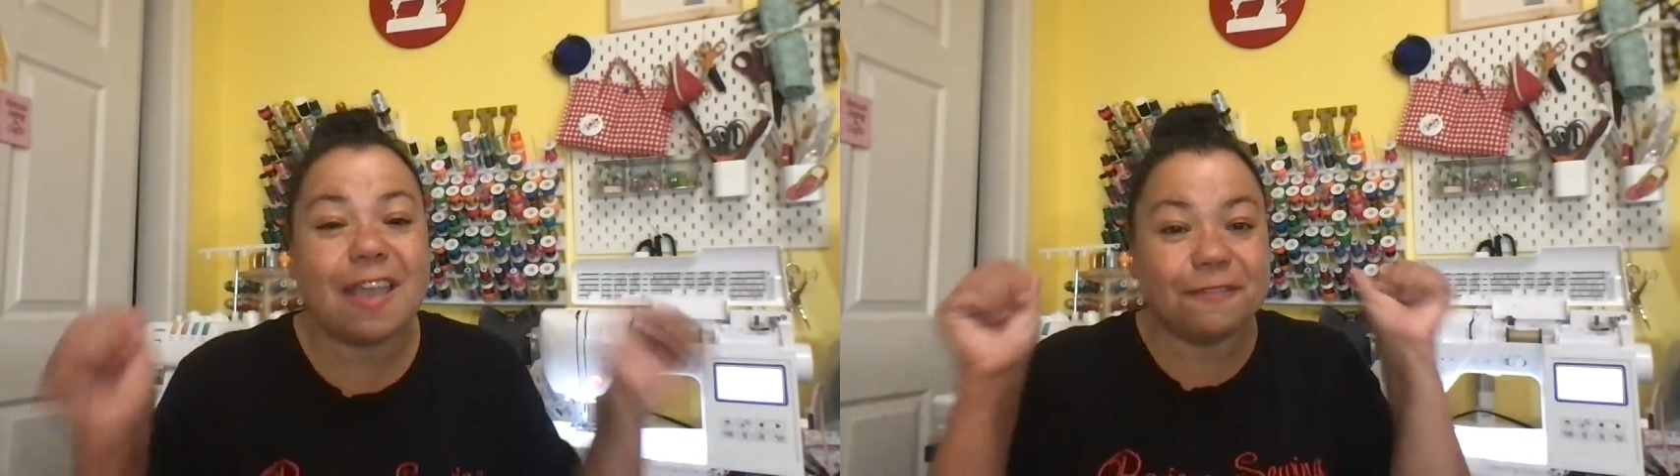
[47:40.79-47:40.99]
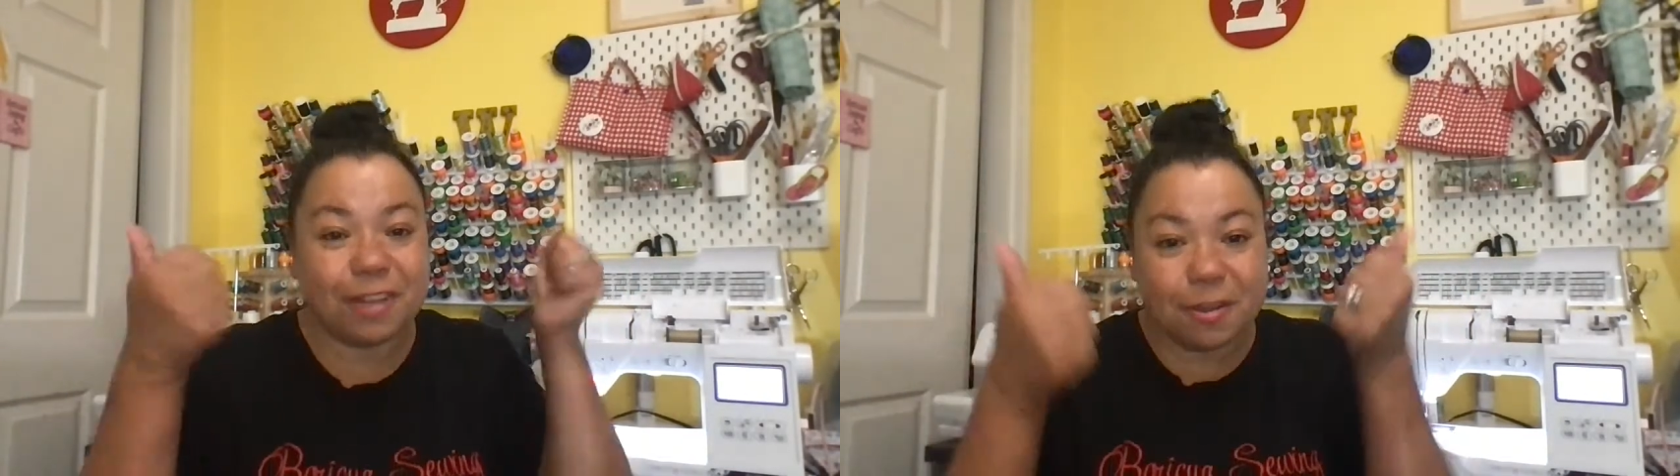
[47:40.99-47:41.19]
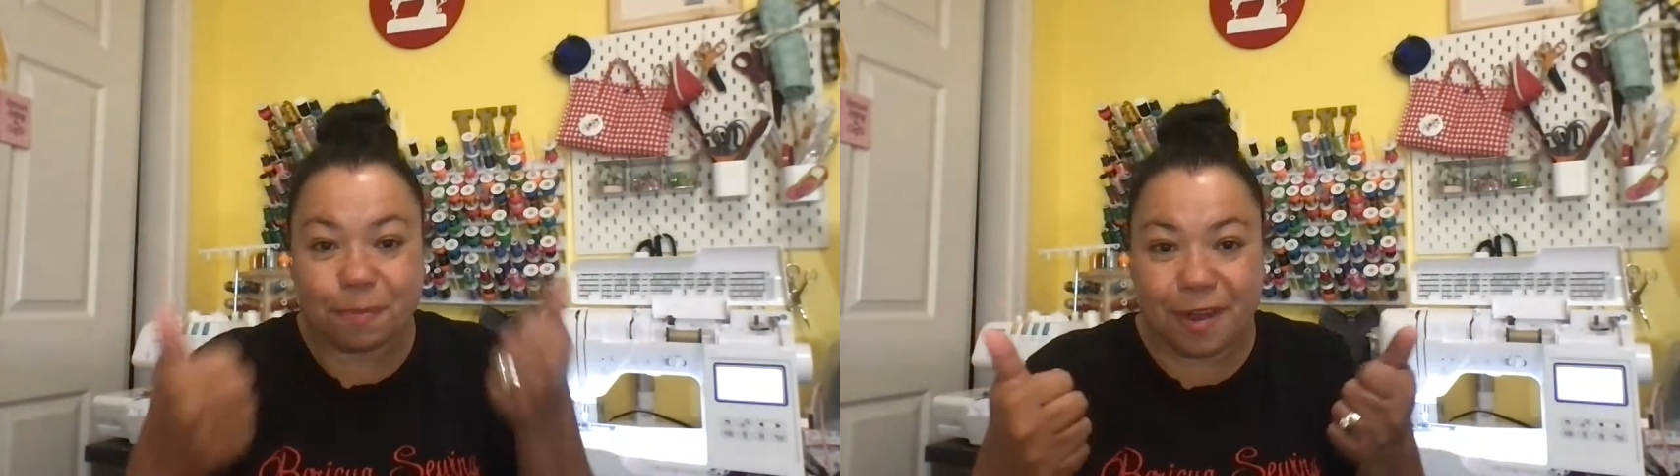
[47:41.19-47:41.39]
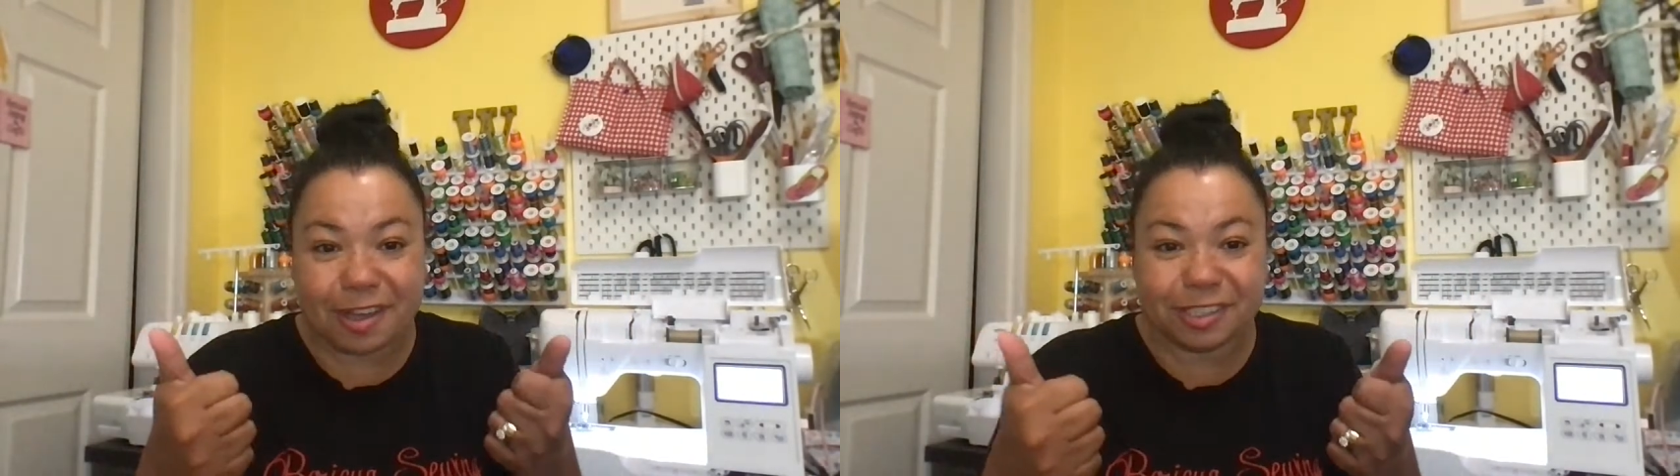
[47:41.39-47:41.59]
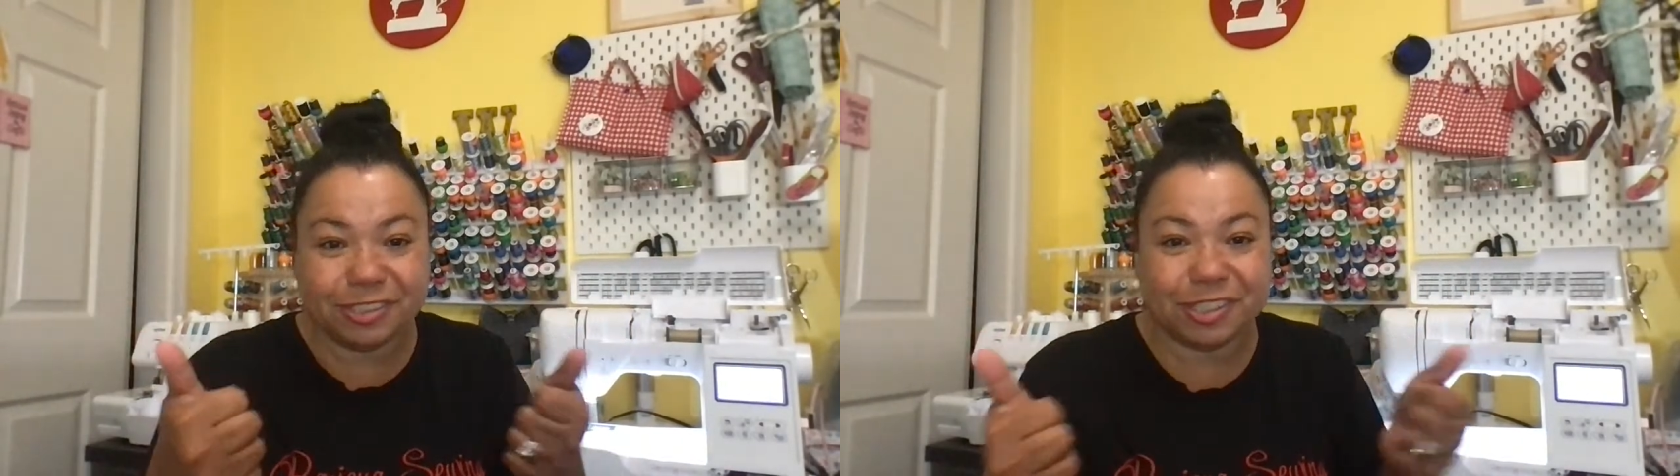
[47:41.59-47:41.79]
Very
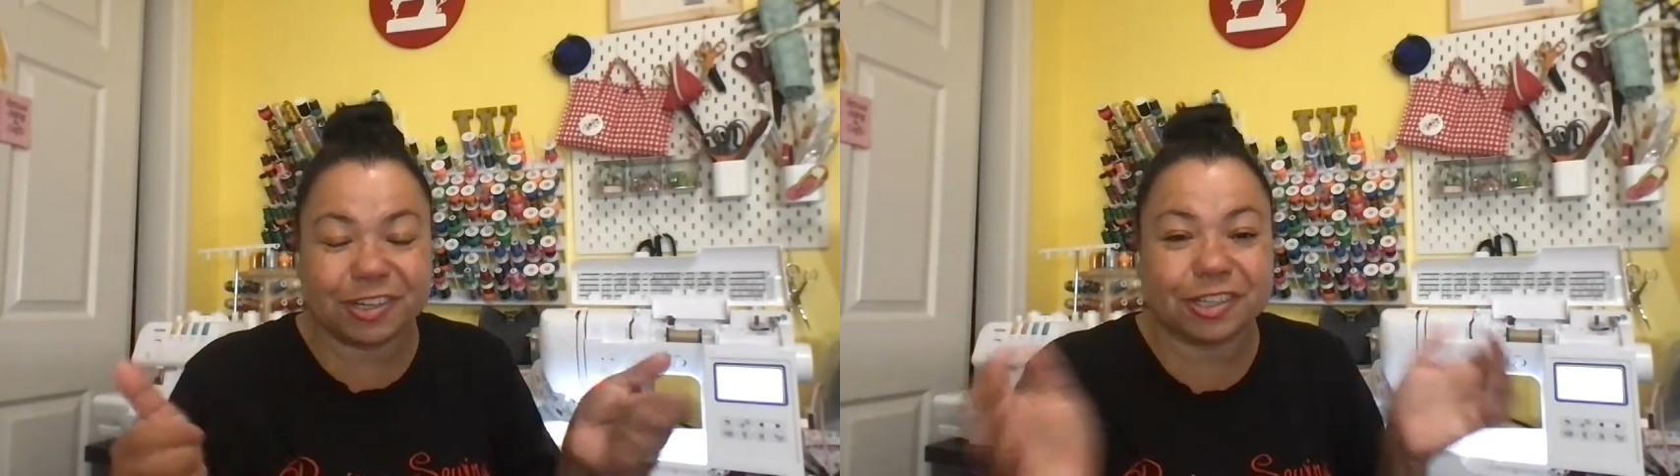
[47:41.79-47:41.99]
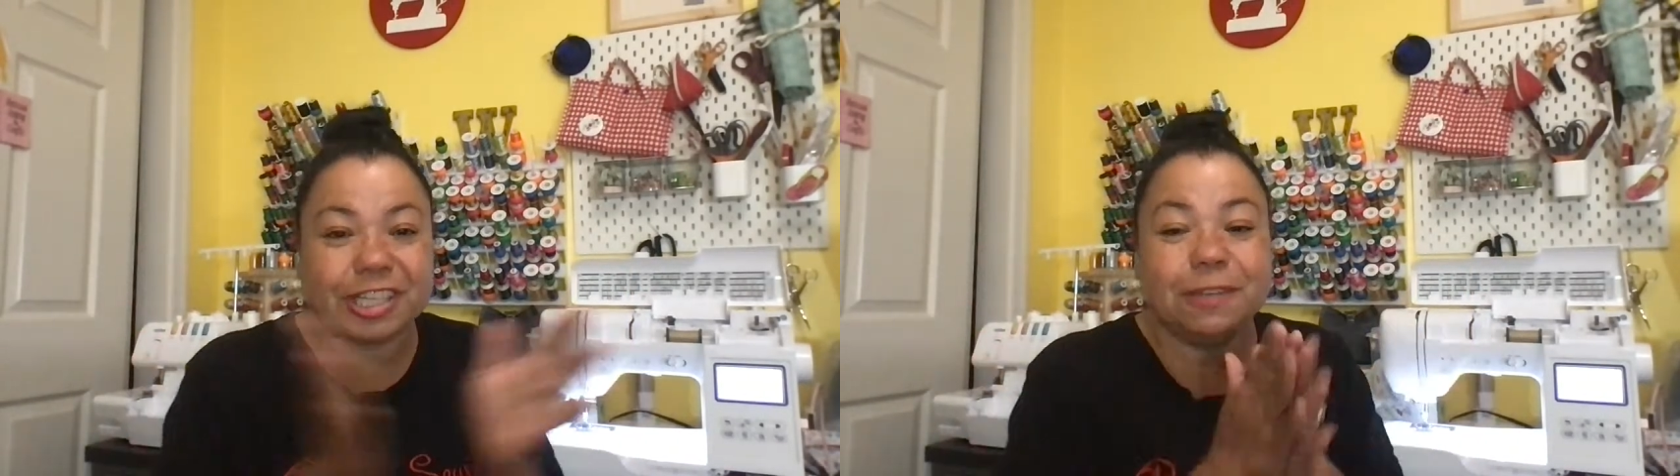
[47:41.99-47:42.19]
proud of you, girl.